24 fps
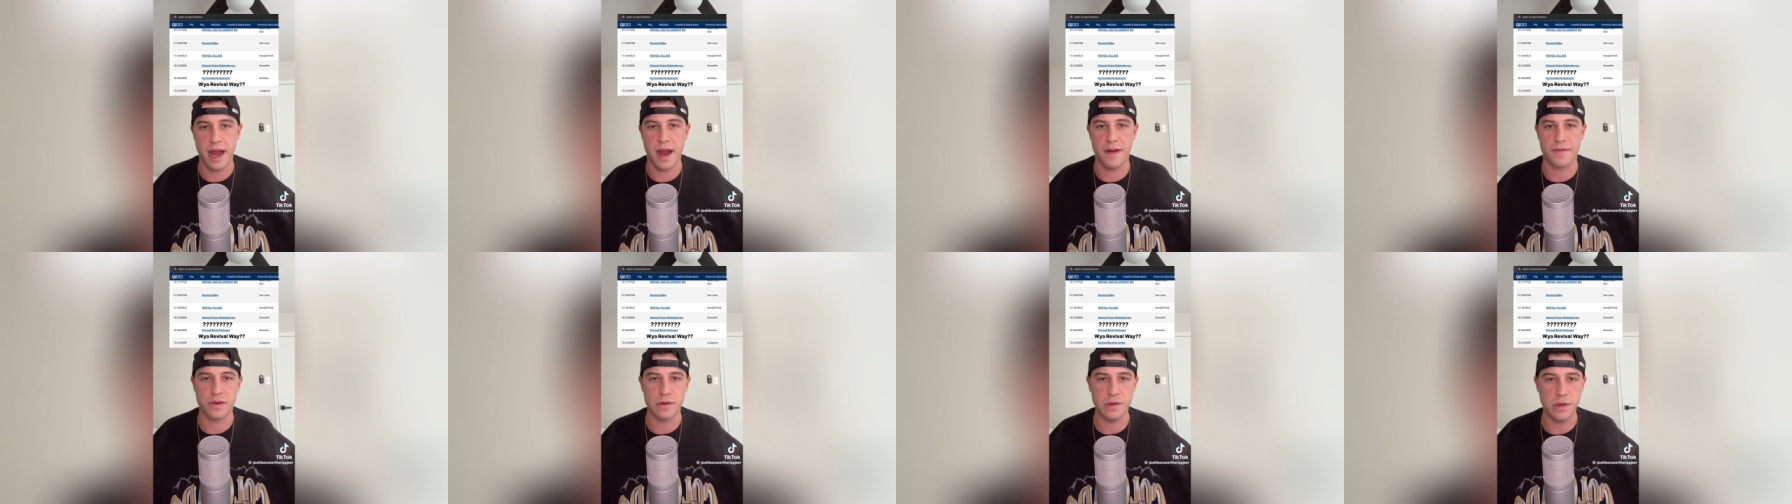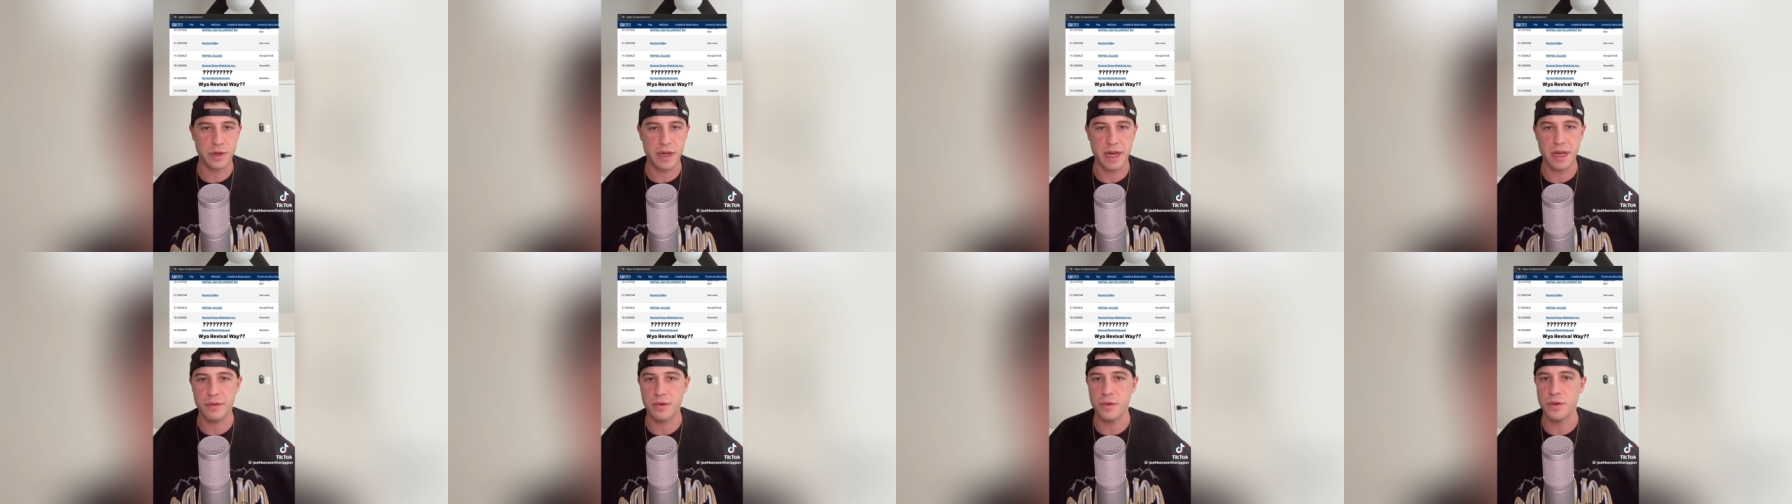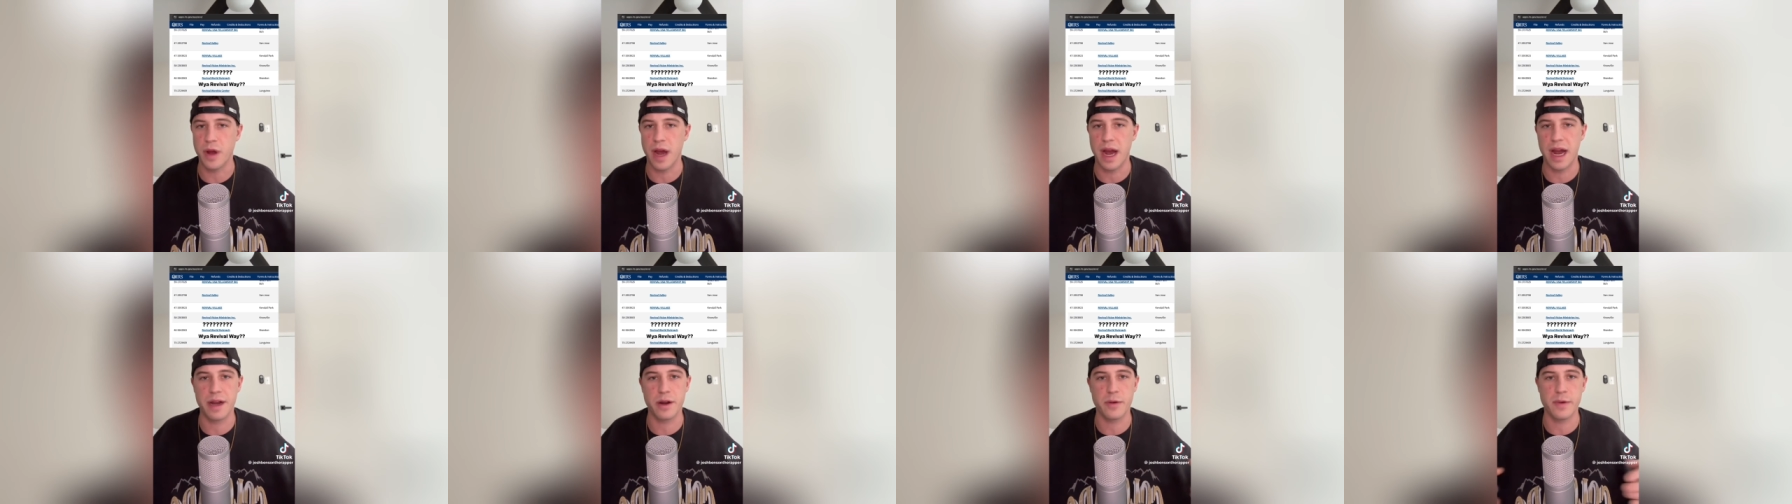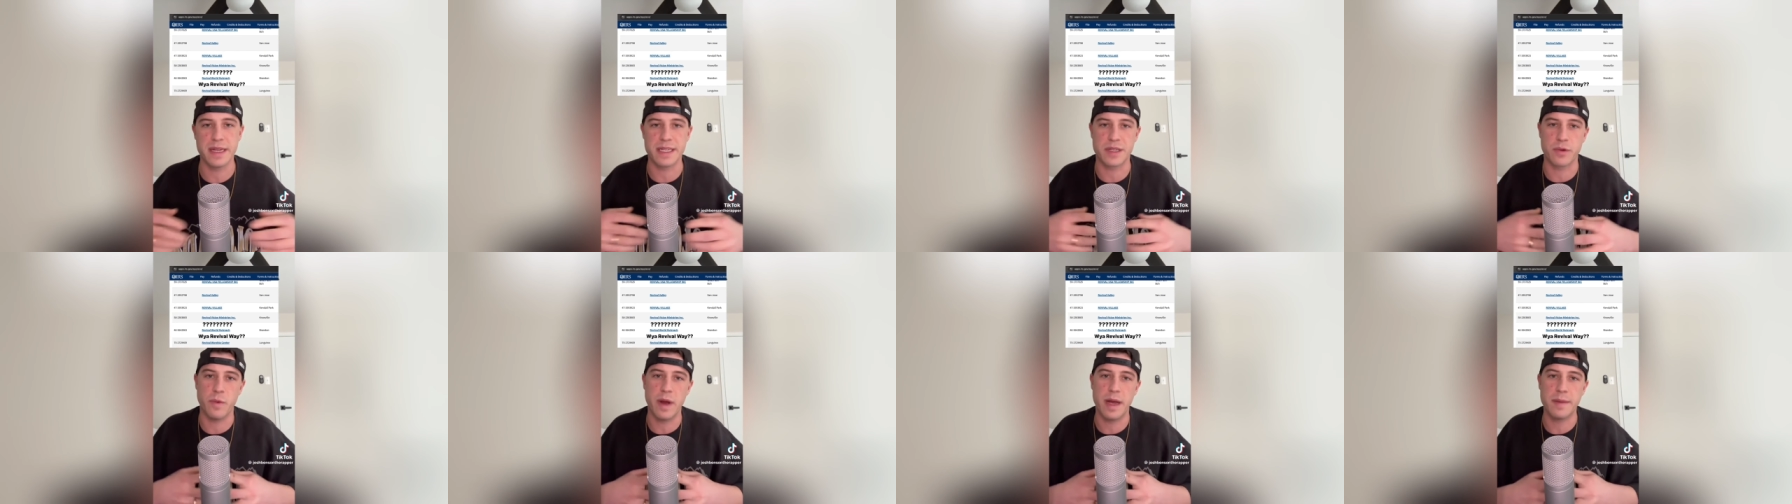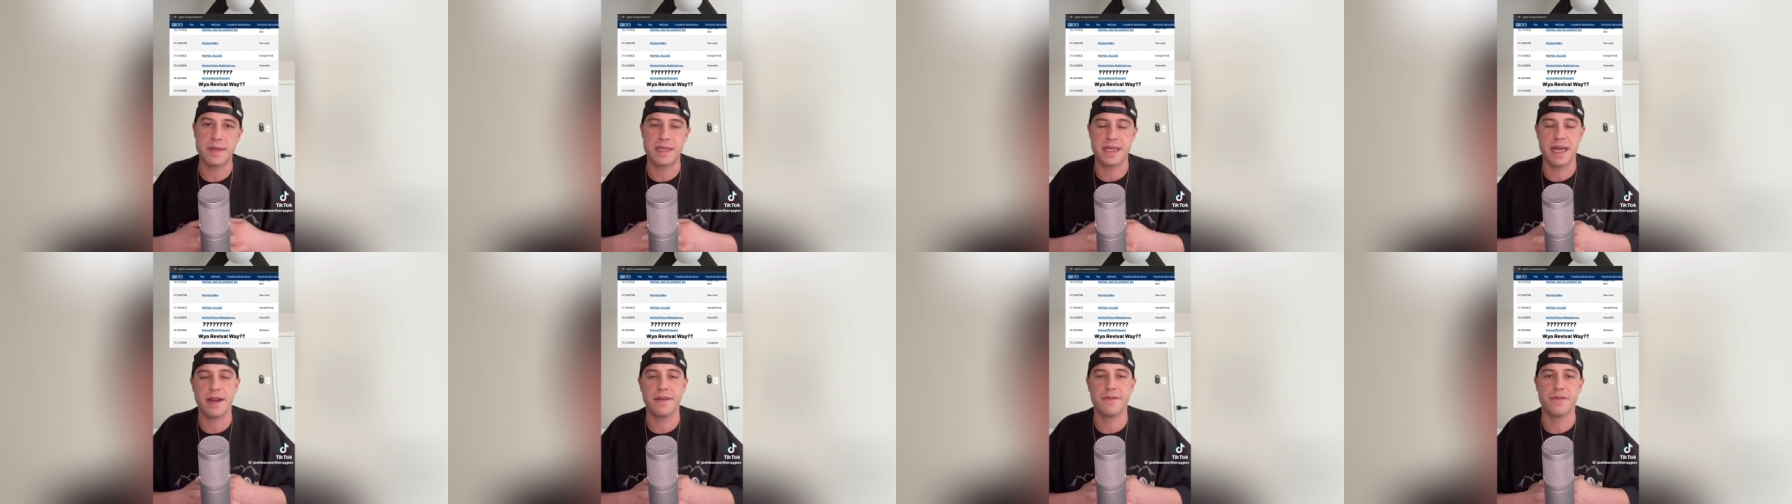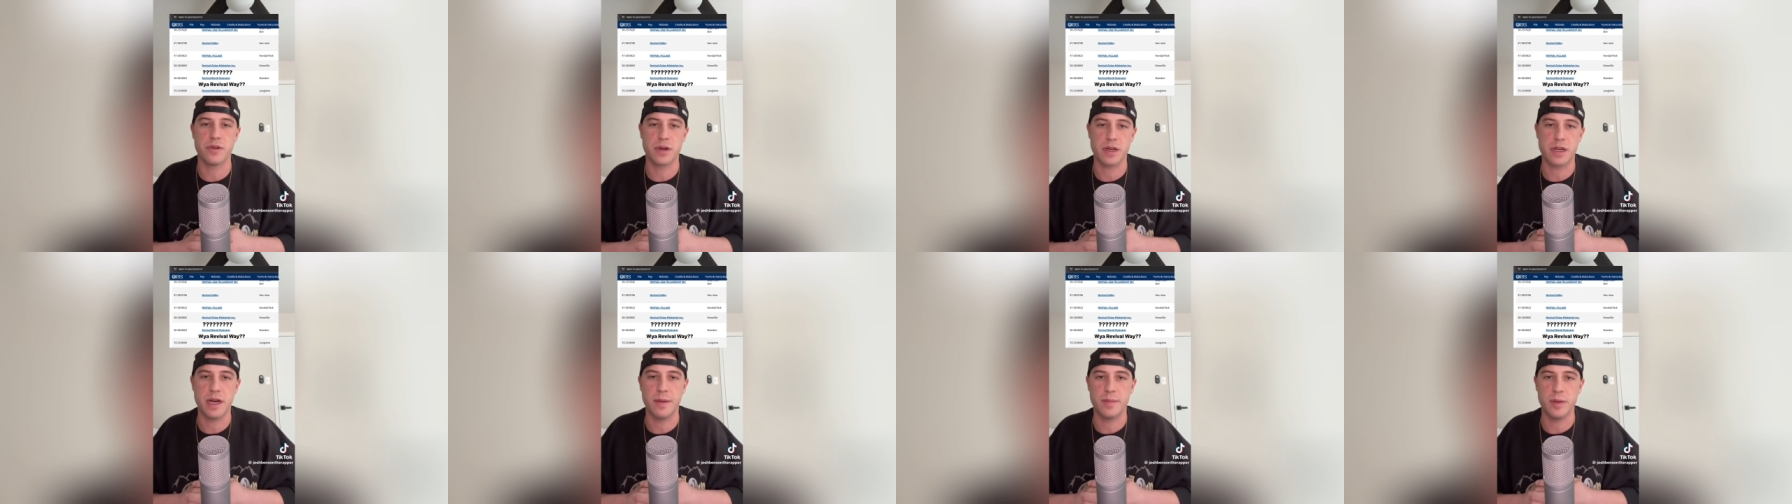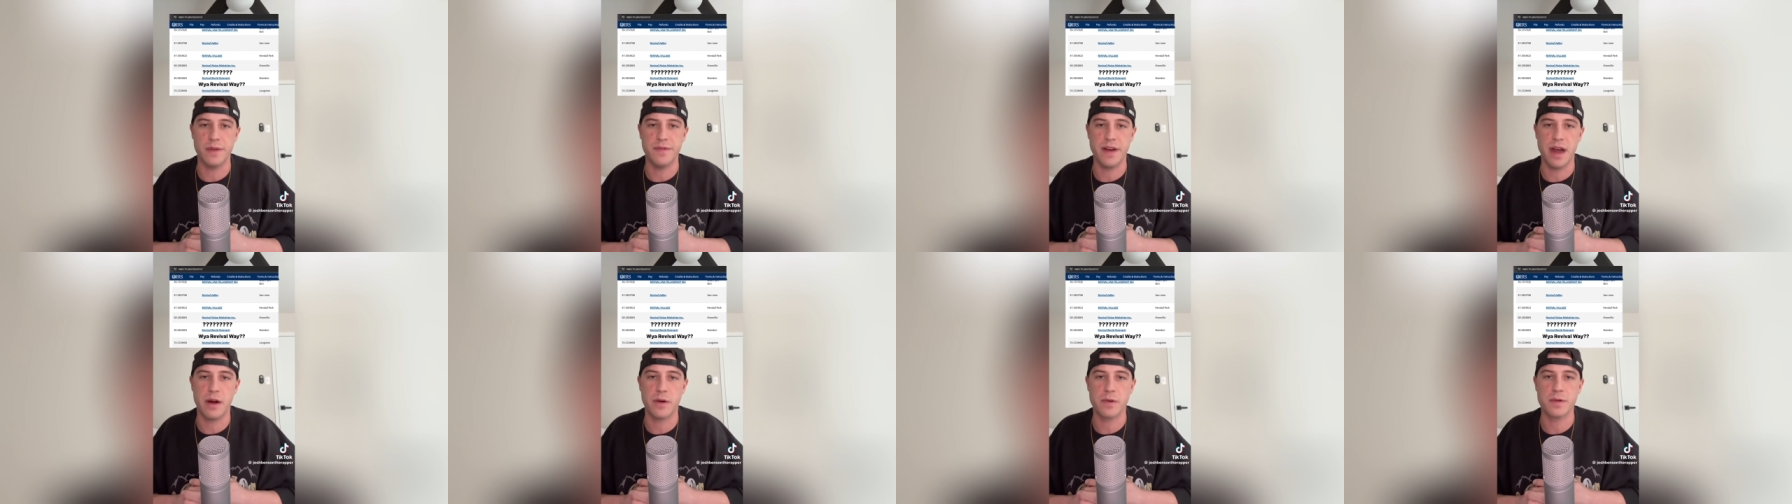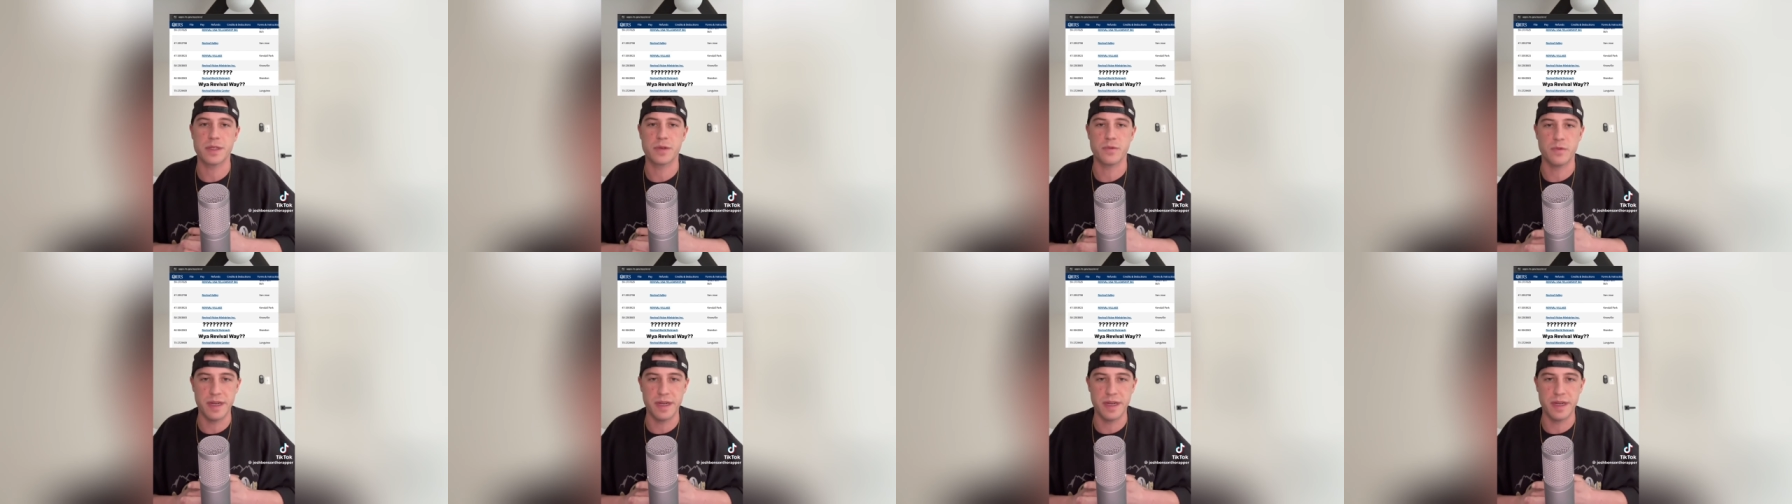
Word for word: After looking through the IRS website for a couple of hours,